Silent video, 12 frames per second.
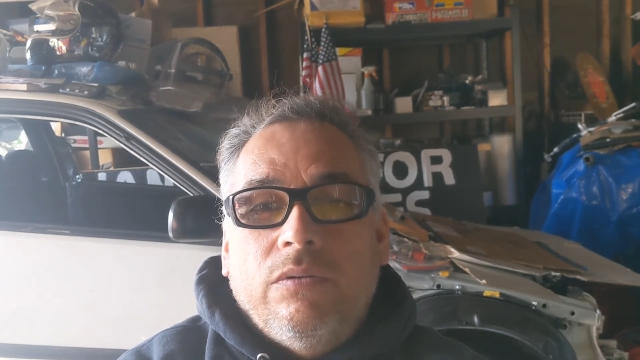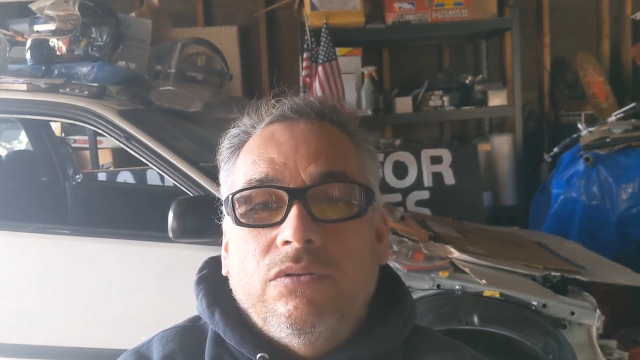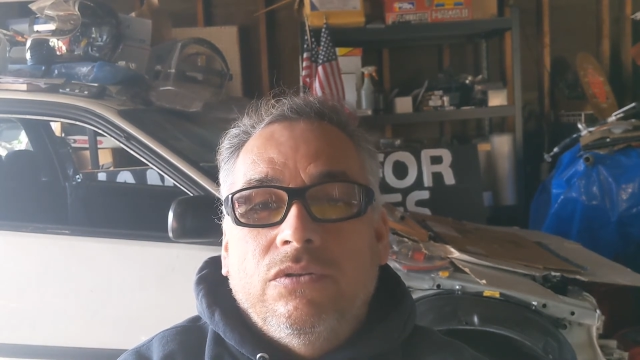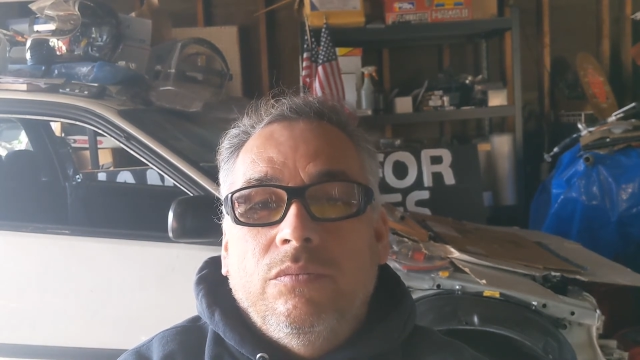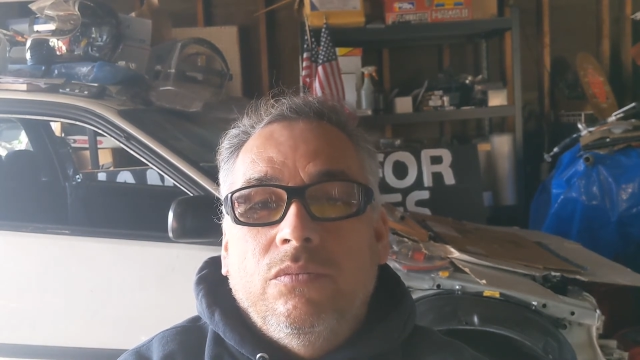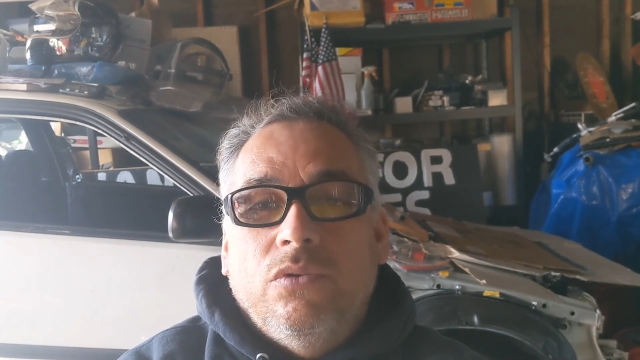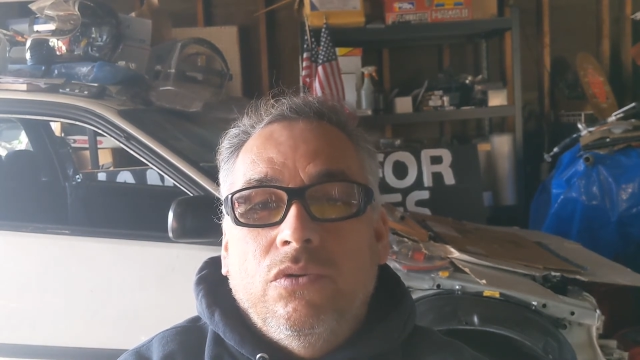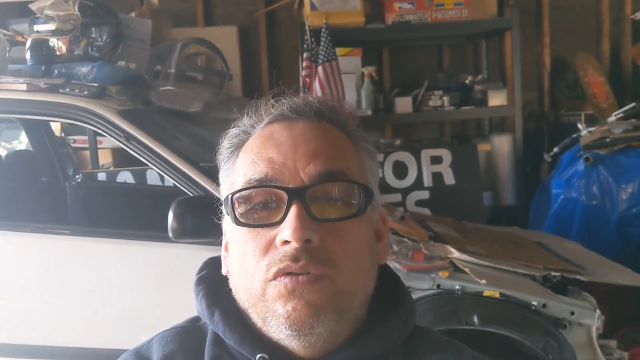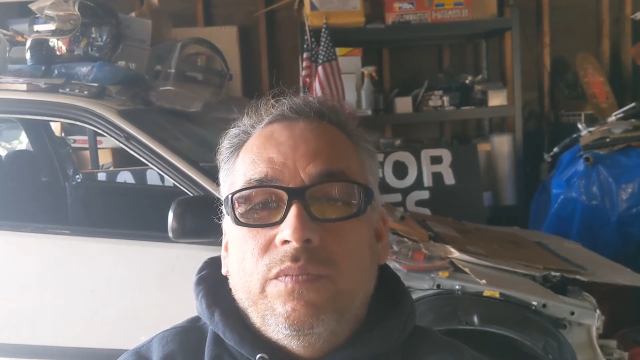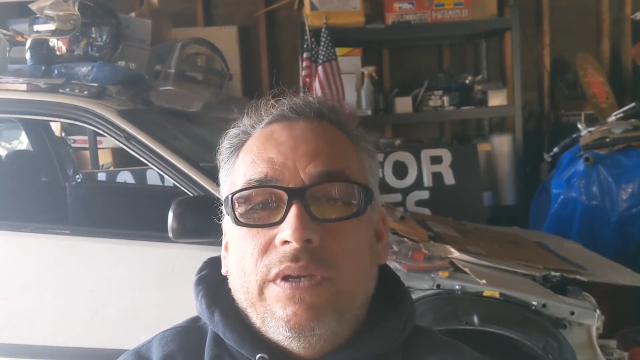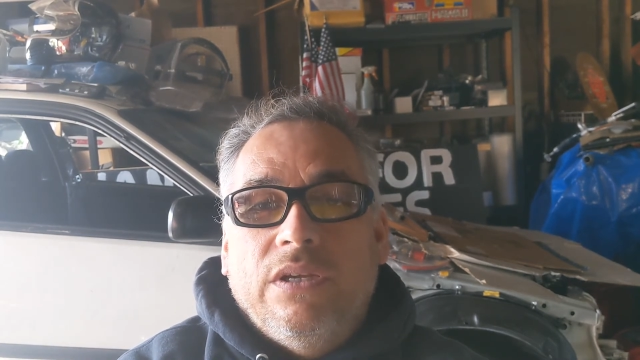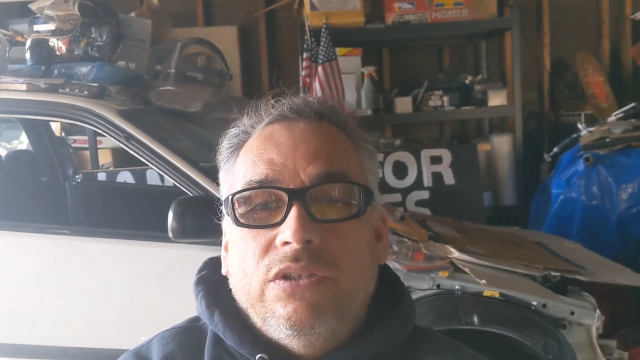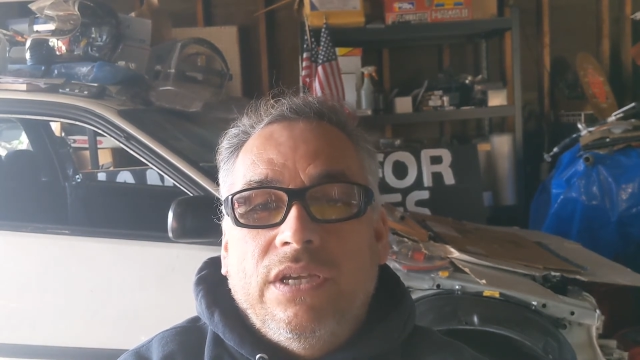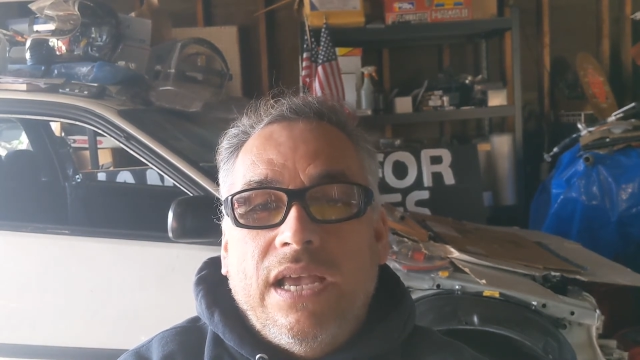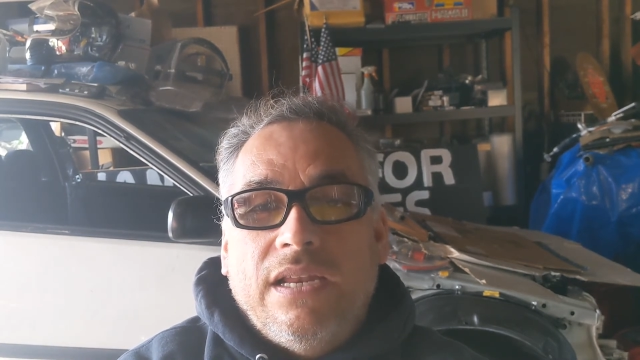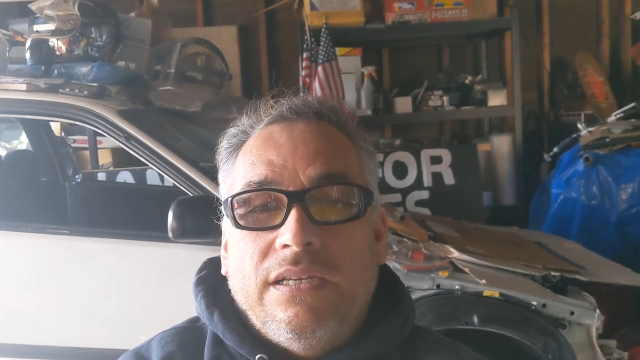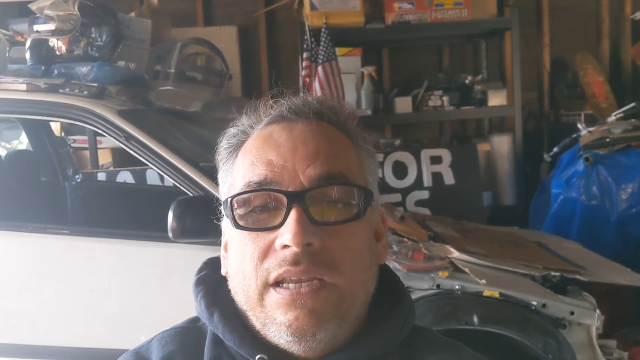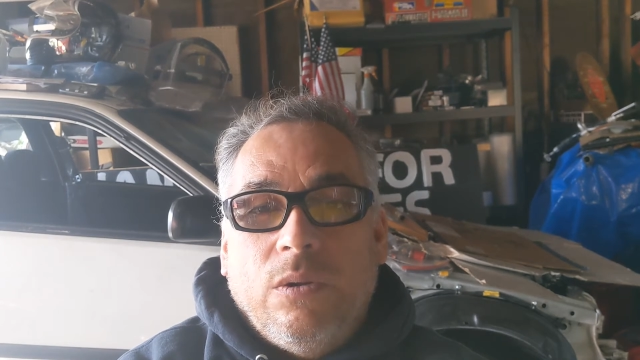was removed because you
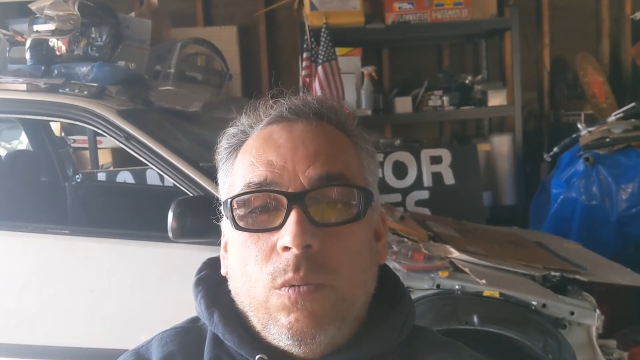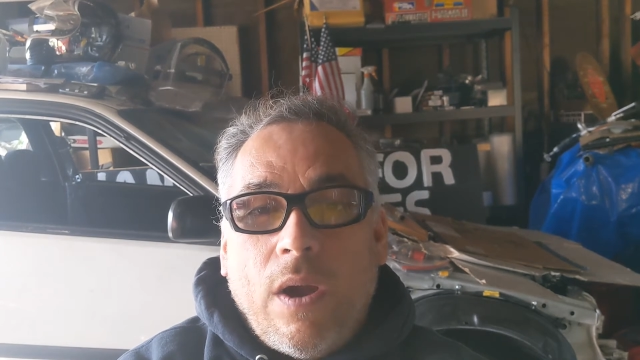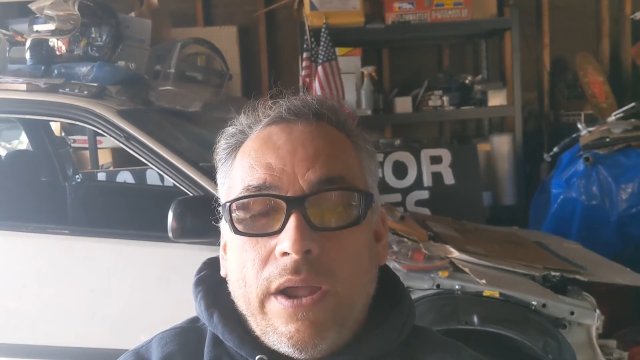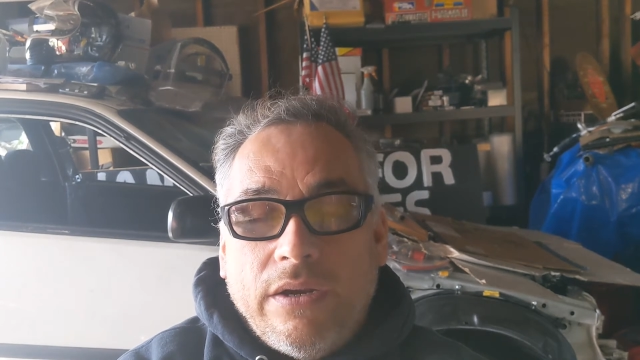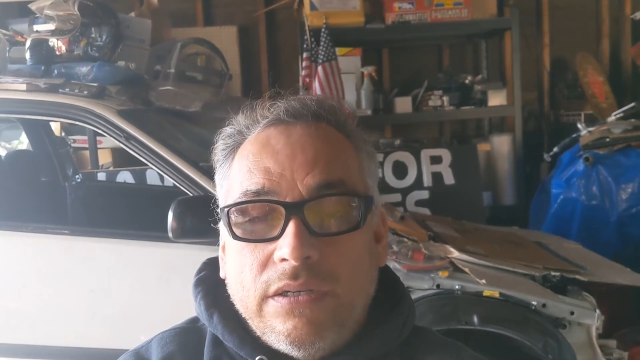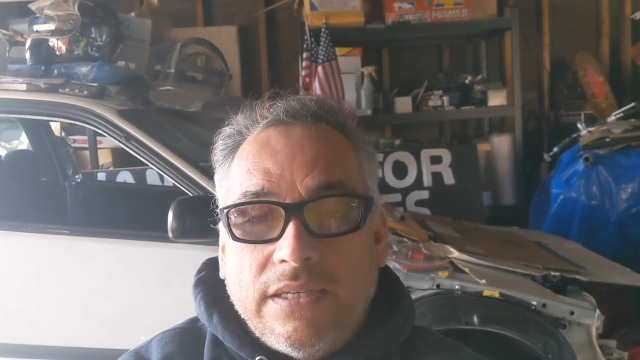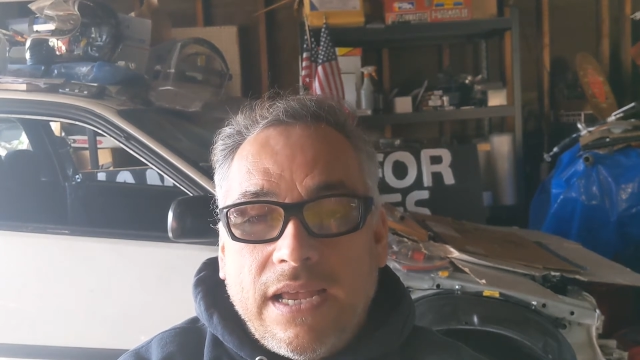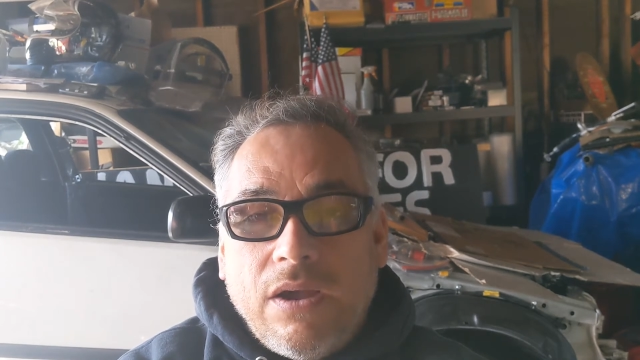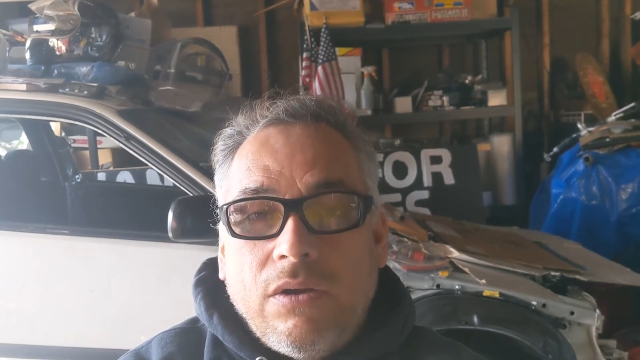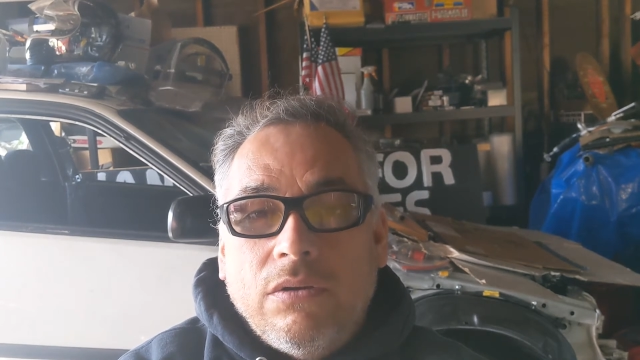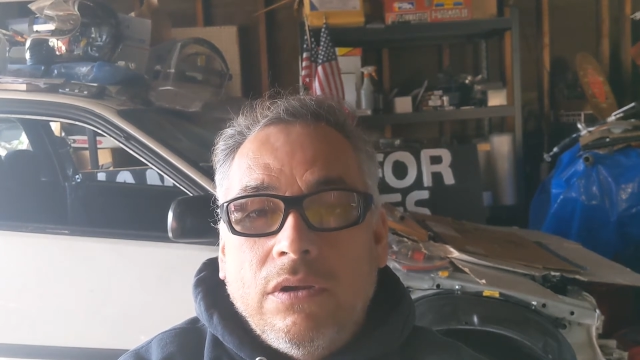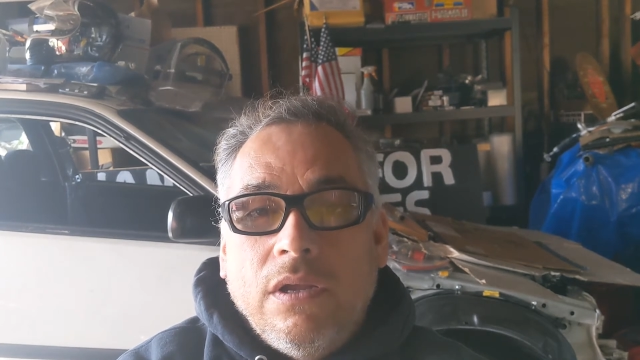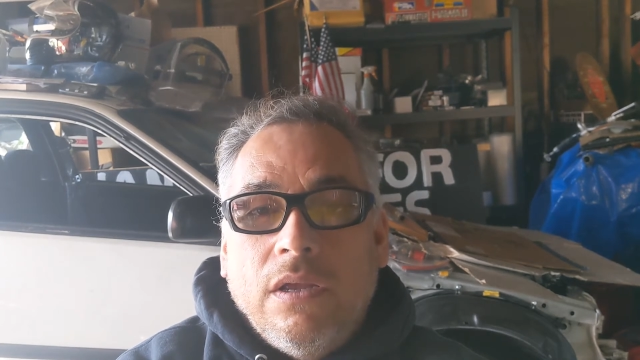had to take wires out,